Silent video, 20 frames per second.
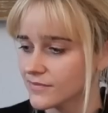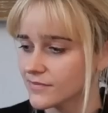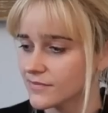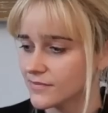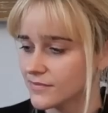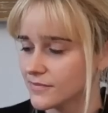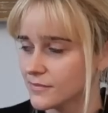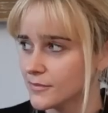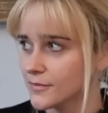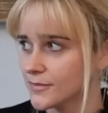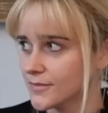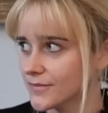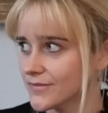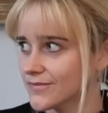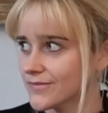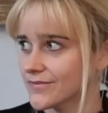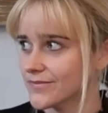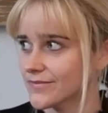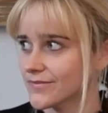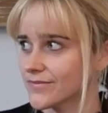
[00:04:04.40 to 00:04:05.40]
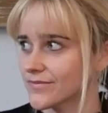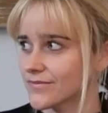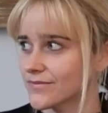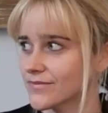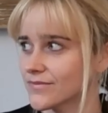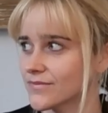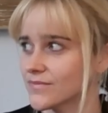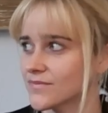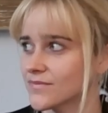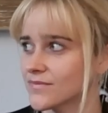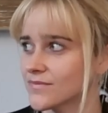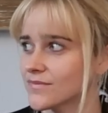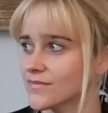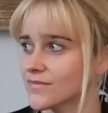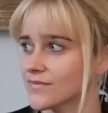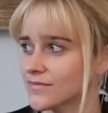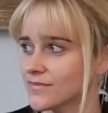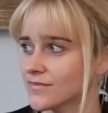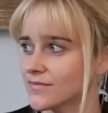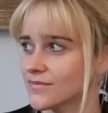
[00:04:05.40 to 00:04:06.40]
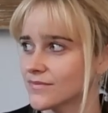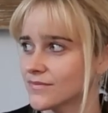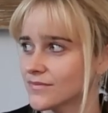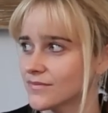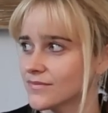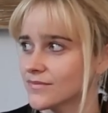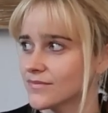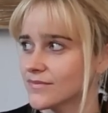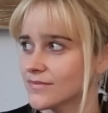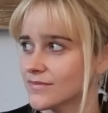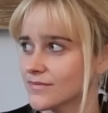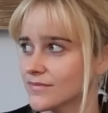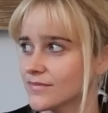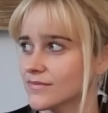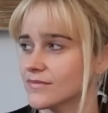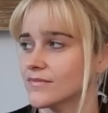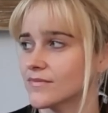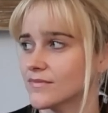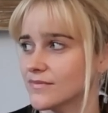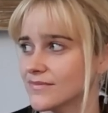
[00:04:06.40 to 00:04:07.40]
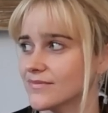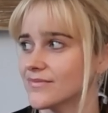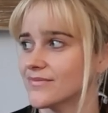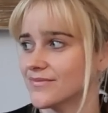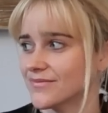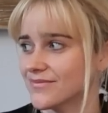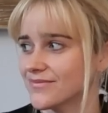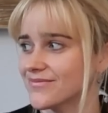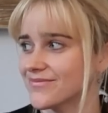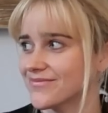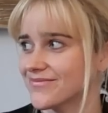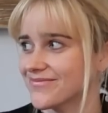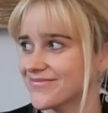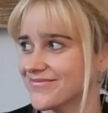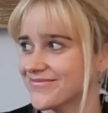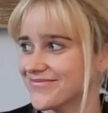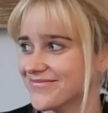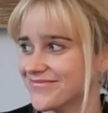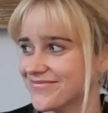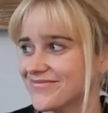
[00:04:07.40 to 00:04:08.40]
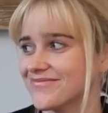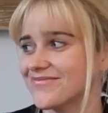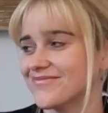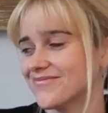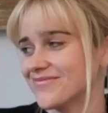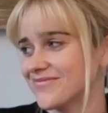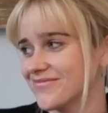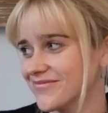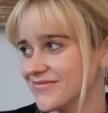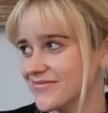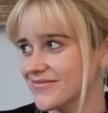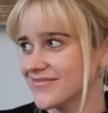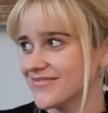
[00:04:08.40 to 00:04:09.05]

No words are spoken by the person on screen.